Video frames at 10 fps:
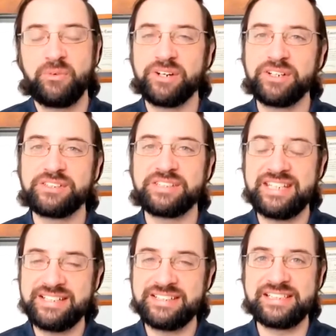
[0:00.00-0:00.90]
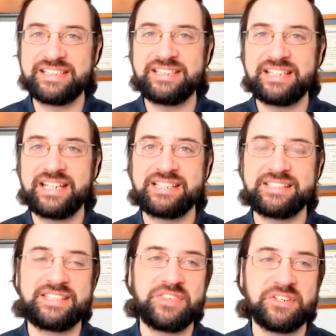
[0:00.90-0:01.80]
Whereas Italy, as
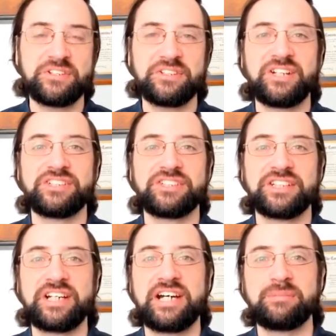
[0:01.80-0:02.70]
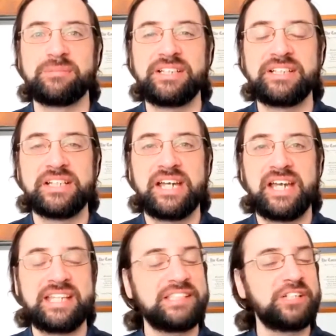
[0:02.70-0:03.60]
the third largest economy,
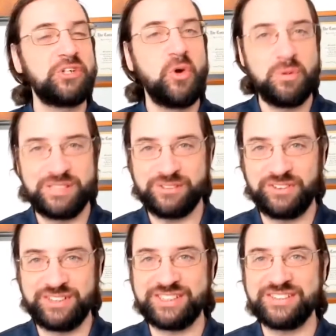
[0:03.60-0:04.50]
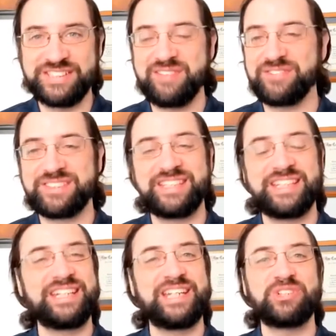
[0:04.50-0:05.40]
has an enormous fiscal deficit
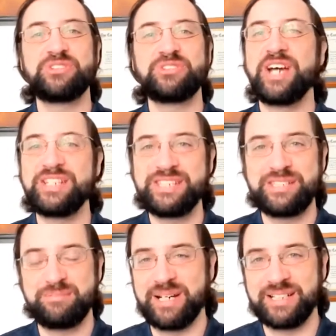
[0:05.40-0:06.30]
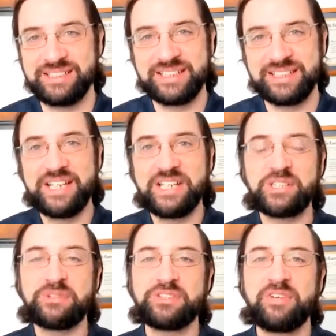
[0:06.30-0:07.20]
and issues tons of bonds.
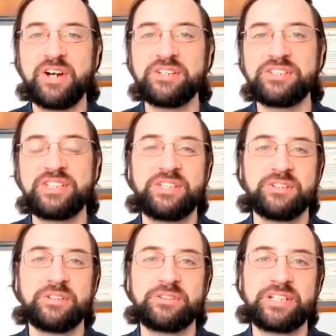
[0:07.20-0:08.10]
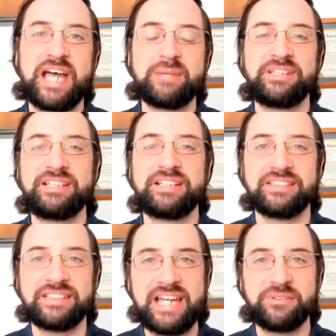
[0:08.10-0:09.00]
So, as far as the euro denominated
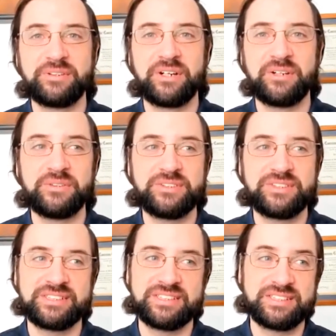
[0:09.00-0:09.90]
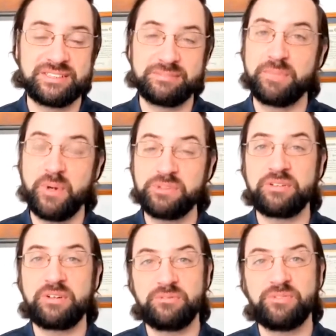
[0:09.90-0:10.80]
collateral goes, most
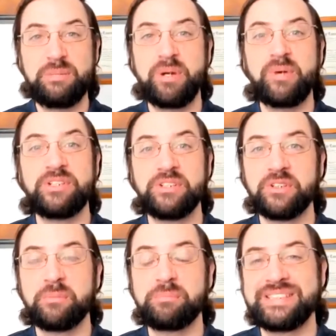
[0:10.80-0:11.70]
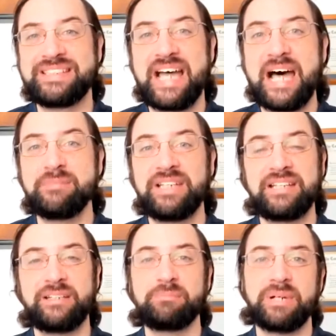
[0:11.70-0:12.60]
repo in Europe is
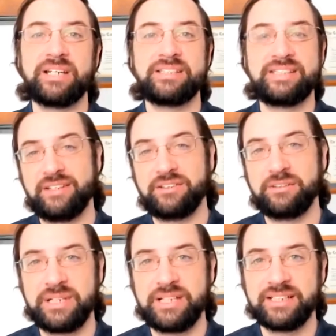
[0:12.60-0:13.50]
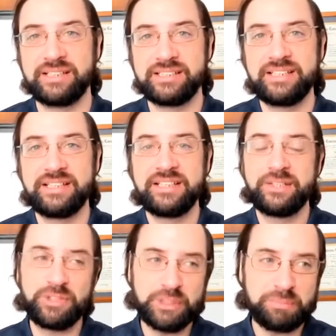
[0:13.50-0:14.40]
dominated by Italian bonds,
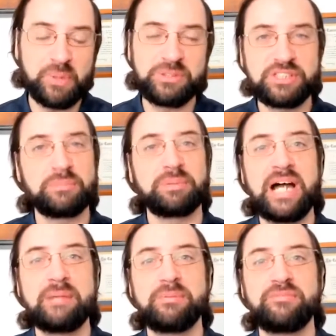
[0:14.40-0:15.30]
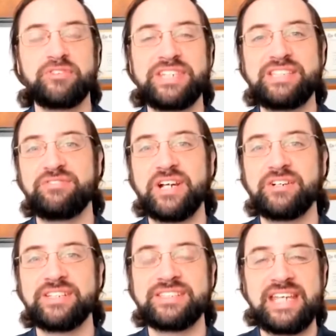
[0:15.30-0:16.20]
which poses a problem for these
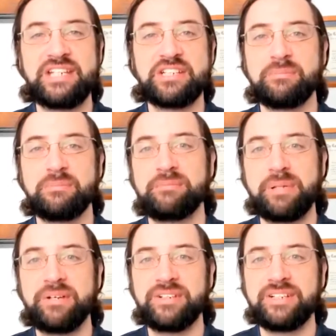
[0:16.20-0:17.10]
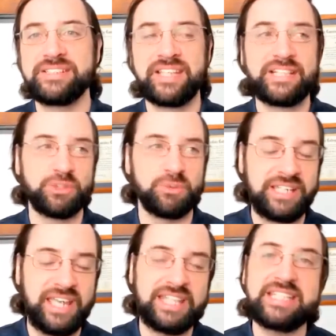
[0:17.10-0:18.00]
various intermittent periods like
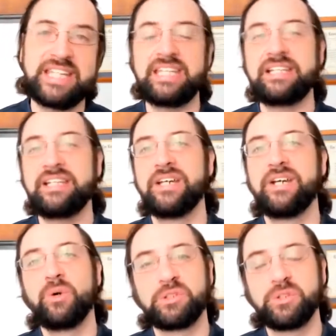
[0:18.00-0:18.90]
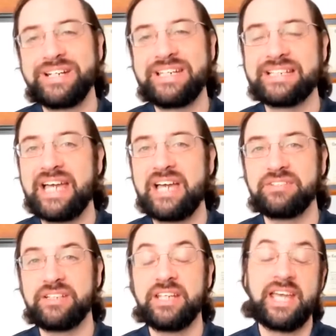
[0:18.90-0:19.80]
2018 or
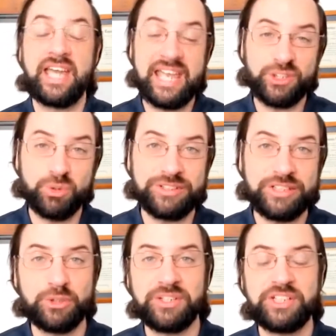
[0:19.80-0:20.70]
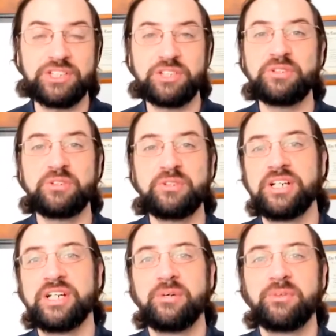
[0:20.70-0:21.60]
2011 and 2022
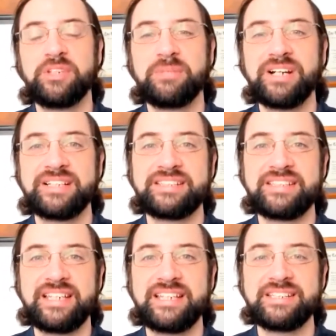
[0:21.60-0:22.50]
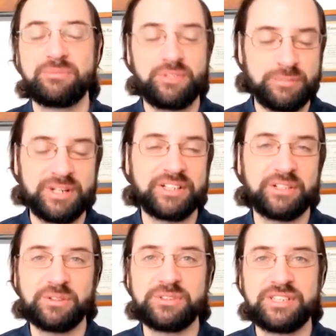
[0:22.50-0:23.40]
when the market
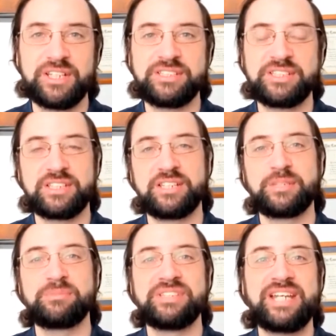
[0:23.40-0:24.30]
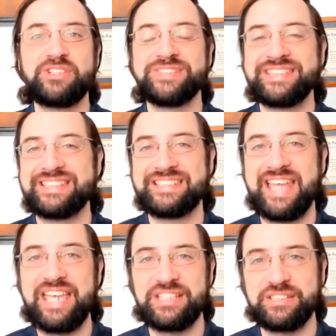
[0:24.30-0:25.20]
grows a substantial
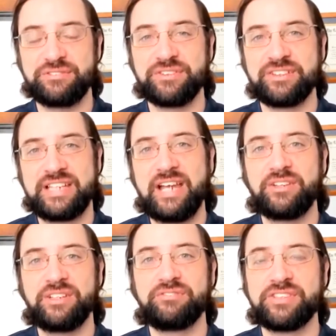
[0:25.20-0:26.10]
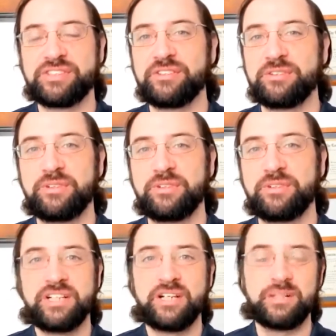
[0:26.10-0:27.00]
distaste for Italian fiscal
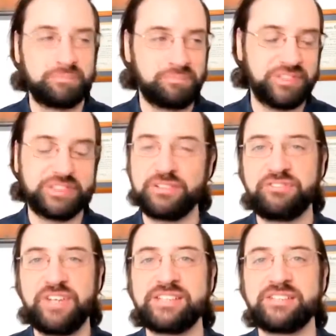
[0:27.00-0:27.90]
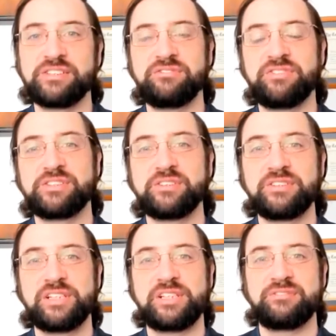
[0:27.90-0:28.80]
factors and
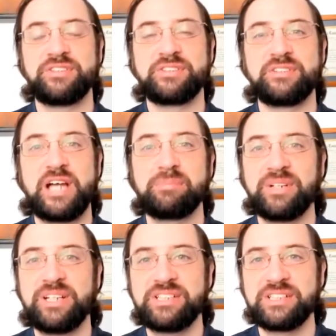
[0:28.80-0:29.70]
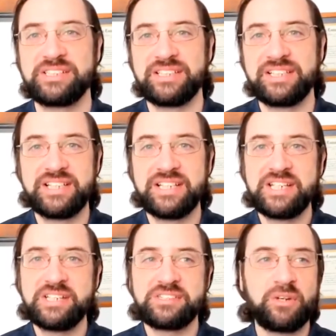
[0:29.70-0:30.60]
fiscal operations.
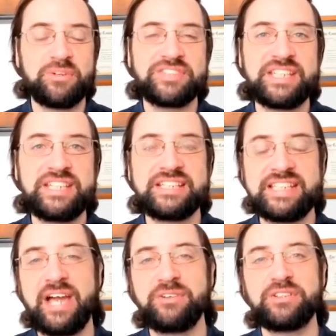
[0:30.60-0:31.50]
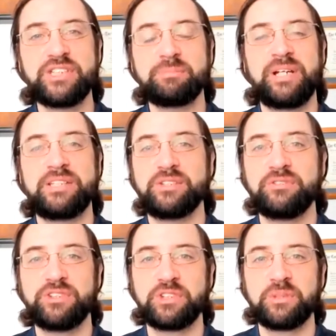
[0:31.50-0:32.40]
So we've seen Italian spreads
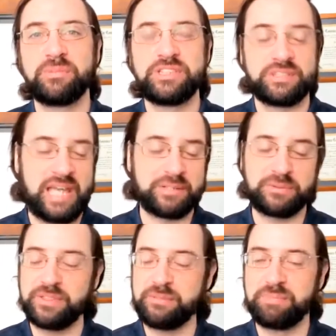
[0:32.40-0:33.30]
over Germans actually